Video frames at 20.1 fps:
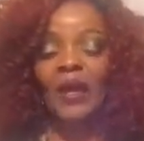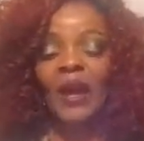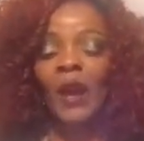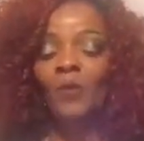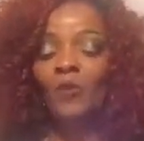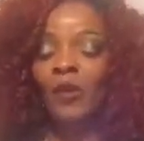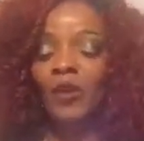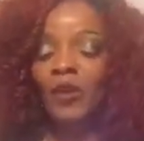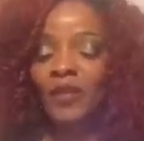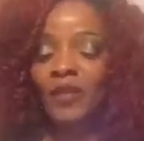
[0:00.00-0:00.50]

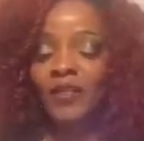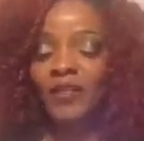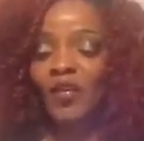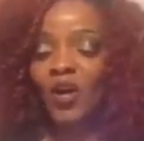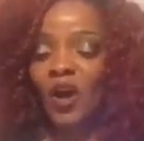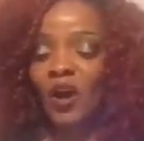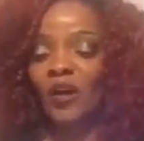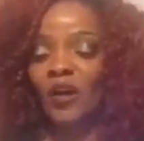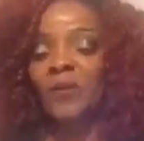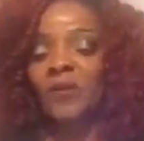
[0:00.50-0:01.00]
we're going to
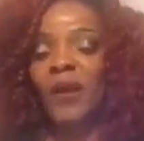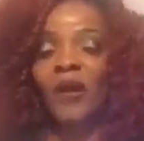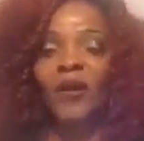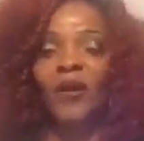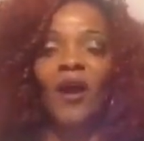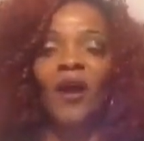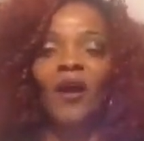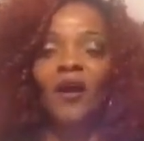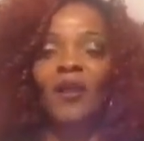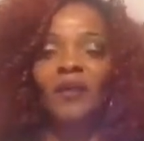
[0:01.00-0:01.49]
talk
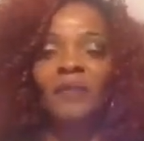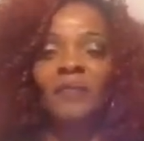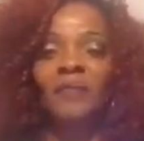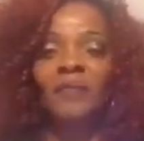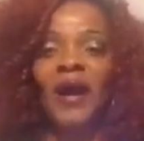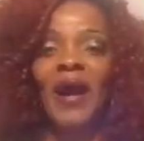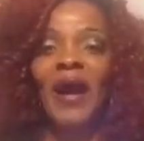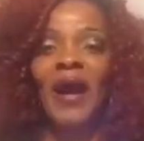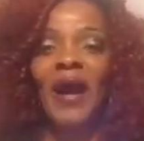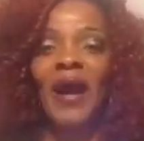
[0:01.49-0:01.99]
about our
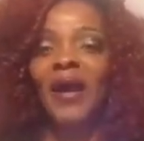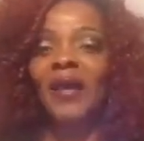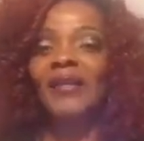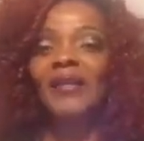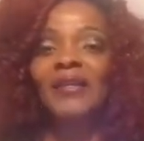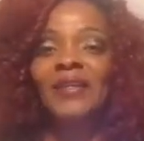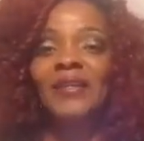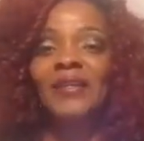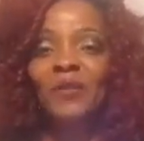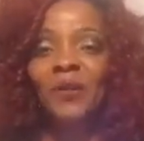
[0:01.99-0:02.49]

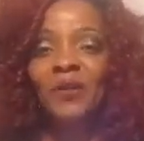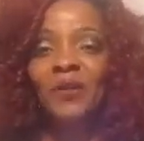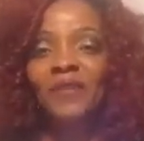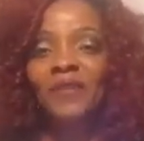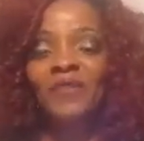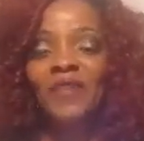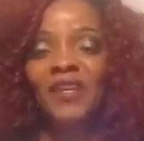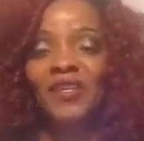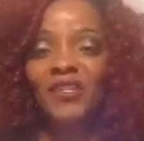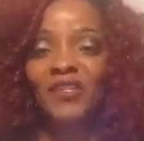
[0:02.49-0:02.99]
Mahogany
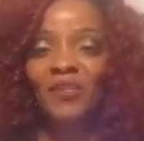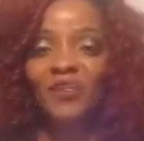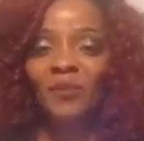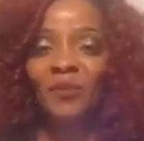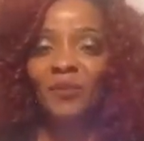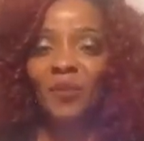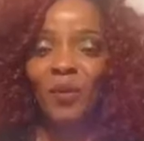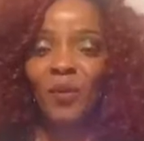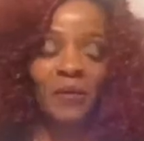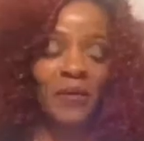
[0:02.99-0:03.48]
motivational
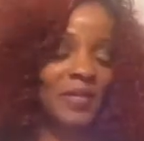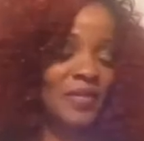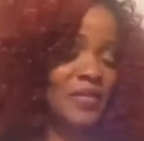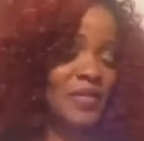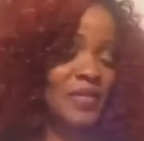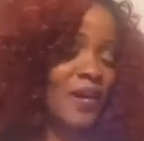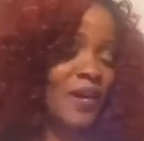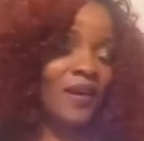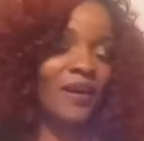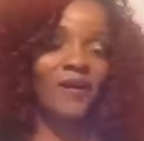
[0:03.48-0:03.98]
moment
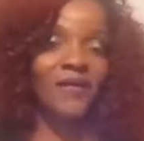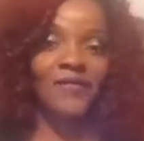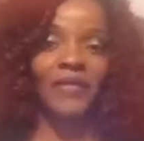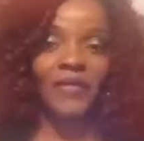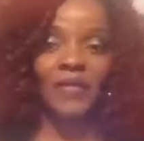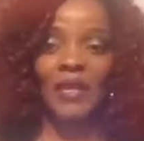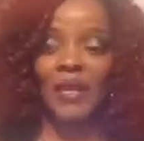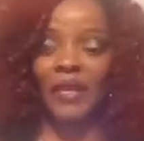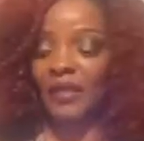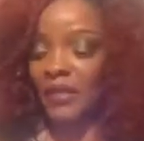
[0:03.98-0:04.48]
of the
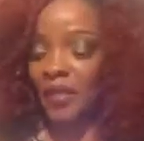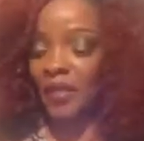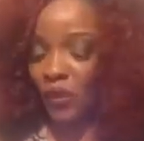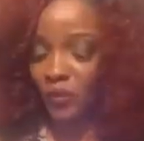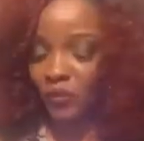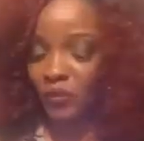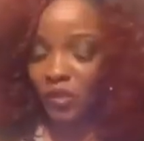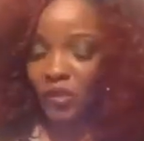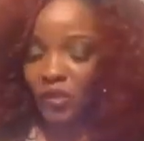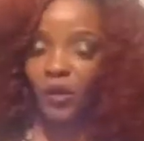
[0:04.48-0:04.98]
night. Now,